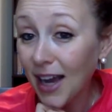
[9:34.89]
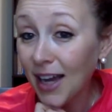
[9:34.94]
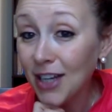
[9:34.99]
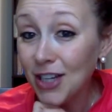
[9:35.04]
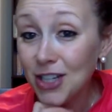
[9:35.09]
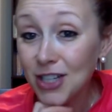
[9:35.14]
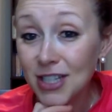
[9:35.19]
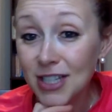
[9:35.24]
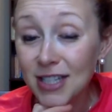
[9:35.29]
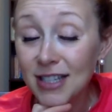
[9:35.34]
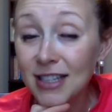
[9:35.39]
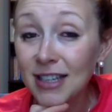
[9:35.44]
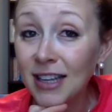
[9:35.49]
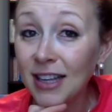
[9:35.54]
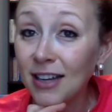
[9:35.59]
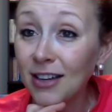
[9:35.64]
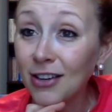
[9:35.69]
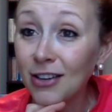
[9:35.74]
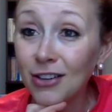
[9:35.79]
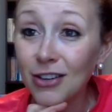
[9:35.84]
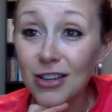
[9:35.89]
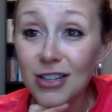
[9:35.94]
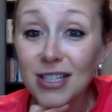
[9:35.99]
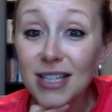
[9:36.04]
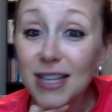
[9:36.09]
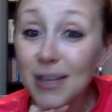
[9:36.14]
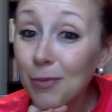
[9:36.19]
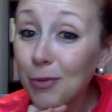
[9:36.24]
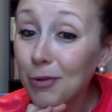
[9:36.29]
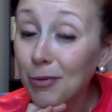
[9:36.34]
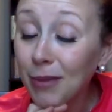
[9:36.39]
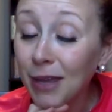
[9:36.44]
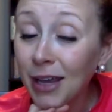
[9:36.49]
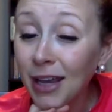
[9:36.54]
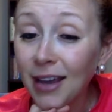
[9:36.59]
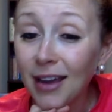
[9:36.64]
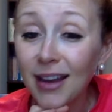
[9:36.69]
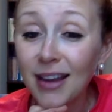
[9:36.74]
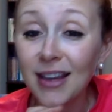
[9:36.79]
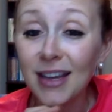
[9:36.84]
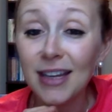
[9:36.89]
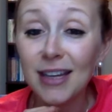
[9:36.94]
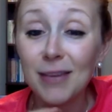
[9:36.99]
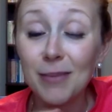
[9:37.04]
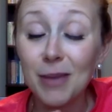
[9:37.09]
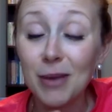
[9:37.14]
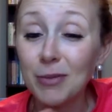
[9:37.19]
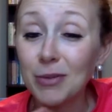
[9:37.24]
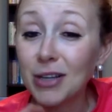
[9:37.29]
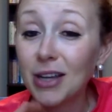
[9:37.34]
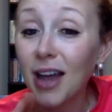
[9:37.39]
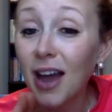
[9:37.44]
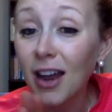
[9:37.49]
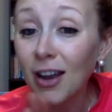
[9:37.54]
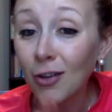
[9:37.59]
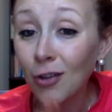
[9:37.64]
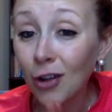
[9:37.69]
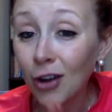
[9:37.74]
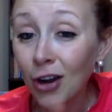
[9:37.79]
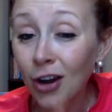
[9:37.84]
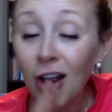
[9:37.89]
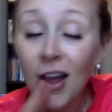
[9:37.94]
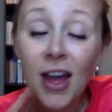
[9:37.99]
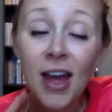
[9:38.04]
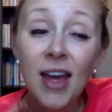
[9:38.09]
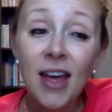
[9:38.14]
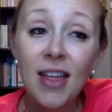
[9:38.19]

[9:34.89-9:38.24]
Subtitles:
I just needed her to sleep with me. I needed to be able to cuddle her.